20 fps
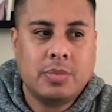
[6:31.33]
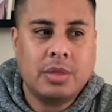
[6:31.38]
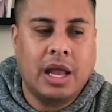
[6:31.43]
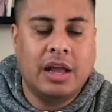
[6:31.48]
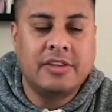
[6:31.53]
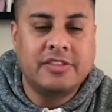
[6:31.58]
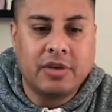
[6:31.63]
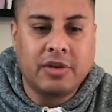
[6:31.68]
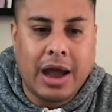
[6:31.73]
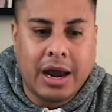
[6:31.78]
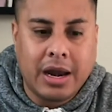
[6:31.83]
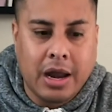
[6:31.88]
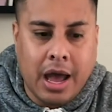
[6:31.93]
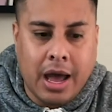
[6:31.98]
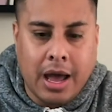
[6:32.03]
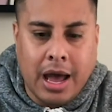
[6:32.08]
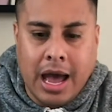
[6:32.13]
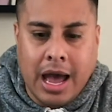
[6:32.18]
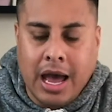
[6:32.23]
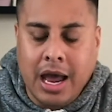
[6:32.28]
And so
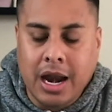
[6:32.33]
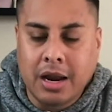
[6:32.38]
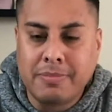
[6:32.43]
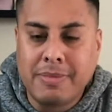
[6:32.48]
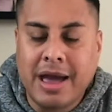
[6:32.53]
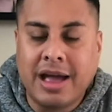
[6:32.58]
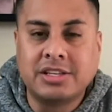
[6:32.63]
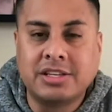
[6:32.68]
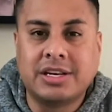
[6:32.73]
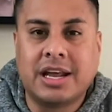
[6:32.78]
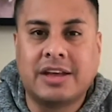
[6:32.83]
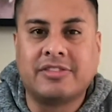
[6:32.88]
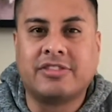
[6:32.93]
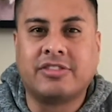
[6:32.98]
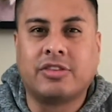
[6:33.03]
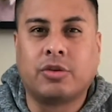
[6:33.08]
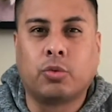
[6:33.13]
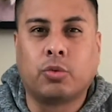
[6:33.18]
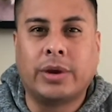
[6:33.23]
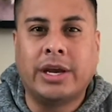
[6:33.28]
I'd imagine
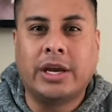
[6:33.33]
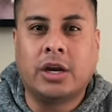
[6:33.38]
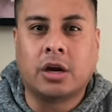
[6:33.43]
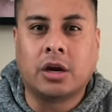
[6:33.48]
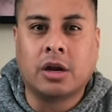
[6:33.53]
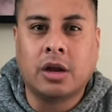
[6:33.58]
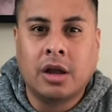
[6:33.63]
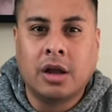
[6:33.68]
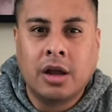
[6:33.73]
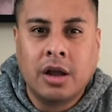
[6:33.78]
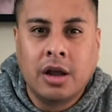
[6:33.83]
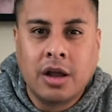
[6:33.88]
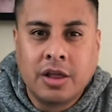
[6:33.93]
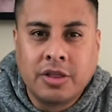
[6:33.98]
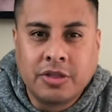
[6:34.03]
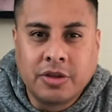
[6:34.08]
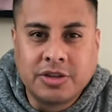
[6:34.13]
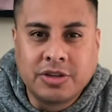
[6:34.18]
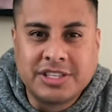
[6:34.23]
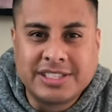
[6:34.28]
as the reader,
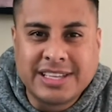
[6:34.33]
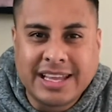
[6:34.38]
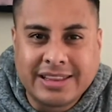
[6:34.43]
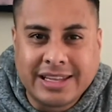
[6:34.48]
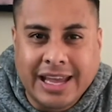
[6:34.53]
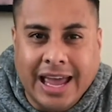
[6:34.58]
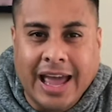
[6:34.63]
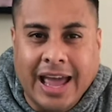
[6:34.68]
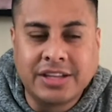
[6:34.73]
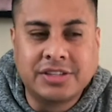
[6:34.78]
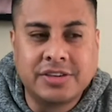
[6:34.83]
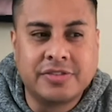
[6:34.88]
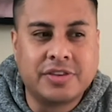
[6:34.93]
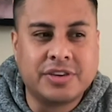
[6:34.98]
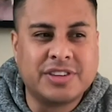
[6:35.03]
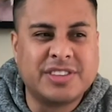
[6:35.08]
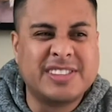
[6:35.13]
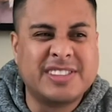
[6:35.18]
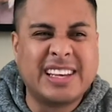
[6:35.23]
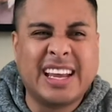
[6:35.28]
they're just at the edge of
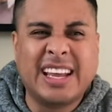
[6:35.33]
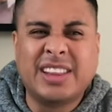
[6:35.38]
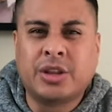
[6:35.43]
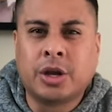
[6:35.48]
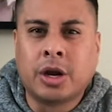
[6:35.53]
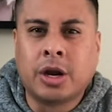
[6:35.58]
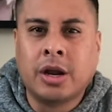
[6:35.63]
their seat.